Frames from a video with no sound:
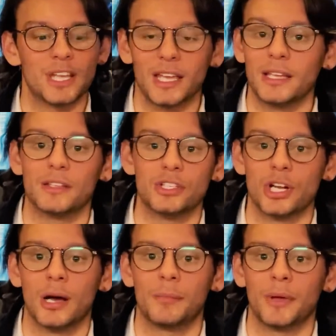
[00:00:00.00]
taking the
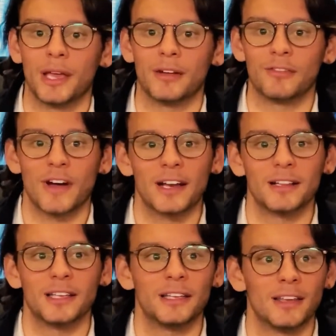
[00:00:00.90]
jump and
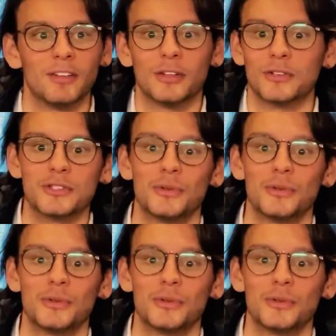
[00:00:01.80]
finally giving those